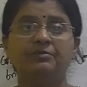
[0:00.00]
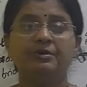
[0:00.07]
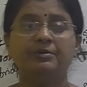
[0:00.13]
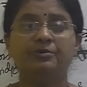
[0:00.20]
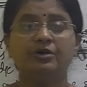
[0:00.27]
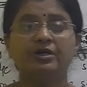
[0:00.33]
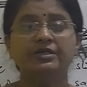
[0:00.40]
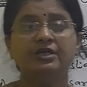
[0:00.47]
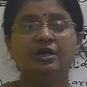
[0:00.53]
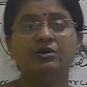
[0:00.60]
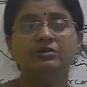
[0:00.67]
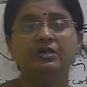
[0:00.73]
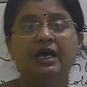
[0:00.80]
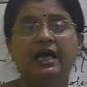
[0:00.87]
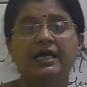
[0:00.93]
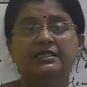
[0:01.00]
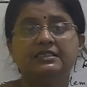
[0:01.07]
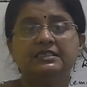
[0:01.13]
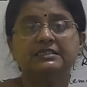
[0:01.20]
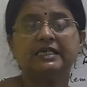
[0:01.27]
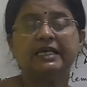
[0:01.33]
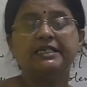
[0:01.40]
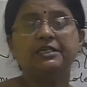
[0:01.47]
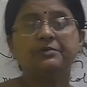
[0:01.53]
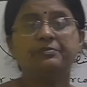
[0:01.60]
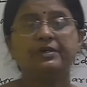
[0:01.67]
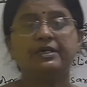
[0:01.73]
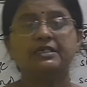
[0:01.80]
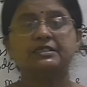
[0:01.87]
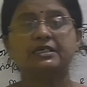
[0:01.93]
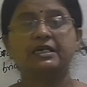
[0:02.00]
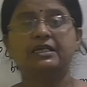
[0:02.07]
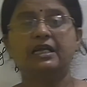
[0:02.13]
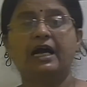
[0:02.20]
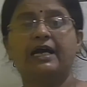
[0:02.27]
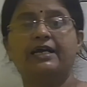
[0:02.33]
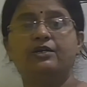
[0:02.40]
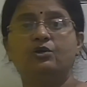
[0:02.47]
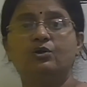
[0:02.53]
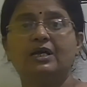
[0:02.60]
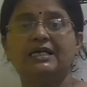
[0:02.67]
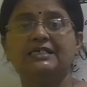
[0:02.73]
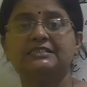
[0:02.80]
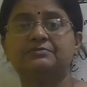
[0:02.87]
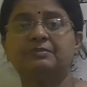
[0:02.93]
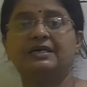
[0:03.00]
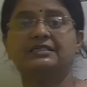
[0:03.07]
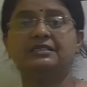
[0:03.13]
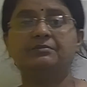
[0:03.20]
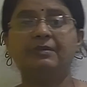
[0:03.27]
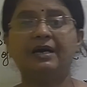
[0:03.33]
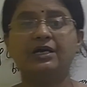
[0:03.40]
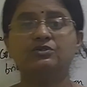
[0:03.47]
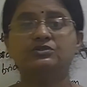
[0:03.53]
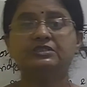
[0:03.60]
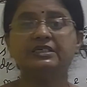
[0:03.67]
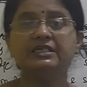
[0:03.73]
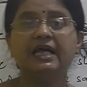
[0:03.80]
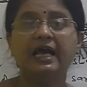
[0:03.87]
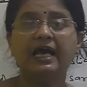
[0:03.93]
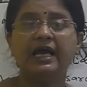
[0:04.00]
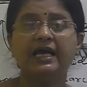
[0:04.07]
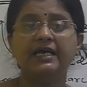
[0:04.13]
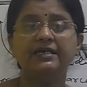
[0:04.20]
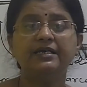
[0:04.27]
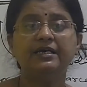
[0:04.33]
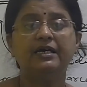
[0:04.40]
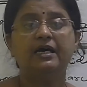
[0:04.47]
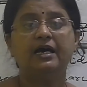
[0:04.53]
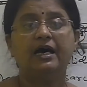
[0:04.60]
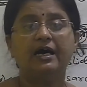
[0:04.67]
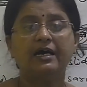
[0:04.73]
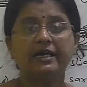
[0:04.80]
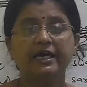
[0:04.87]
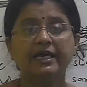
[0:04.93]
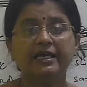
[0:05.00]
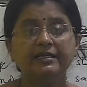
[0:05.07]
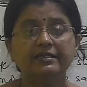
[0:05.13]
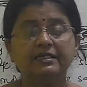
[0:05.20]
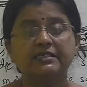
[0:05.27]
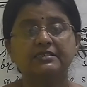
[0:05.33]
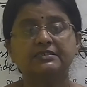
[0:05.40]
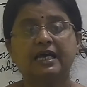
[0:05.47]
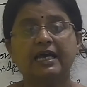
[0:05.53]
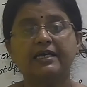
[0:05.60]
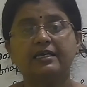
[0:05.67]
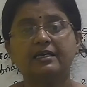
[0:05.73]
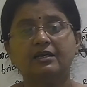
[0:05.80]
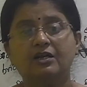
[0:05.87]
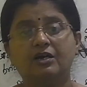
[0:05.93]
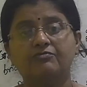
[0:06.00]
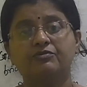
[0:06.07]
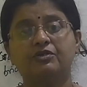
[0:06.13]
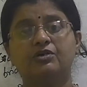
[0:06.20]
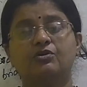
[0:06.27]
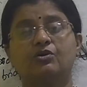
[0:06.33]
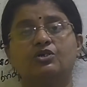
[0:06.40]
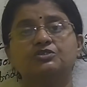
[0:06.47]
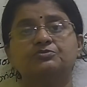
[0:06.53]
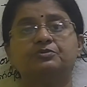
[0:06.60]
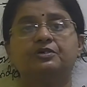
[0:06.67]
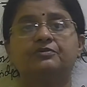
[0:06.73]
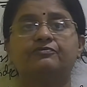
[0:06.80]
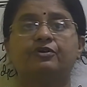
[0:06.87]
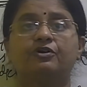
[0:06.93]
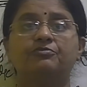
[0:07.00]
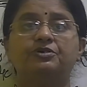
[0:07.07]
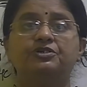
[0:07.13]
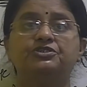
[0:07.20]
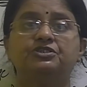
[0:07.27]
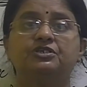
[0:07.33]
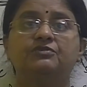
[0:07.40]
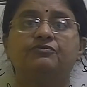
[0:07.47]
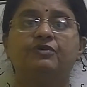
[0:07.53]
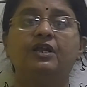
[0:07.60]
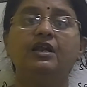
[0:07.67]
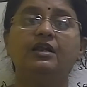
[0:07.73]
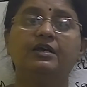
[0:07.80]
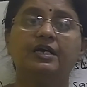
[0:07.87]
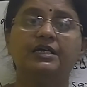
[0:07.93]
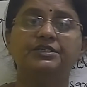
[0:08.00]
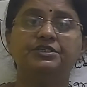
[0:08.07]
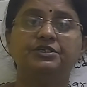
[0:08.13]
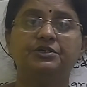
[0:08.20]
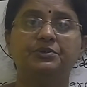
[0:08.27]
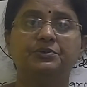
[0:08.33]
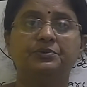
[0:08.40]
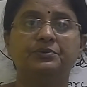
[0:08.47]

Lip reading: be broken down, and this ATP is again hydrolyzed by the myosin head. Again, the cycle of the cross bridge formation will continue,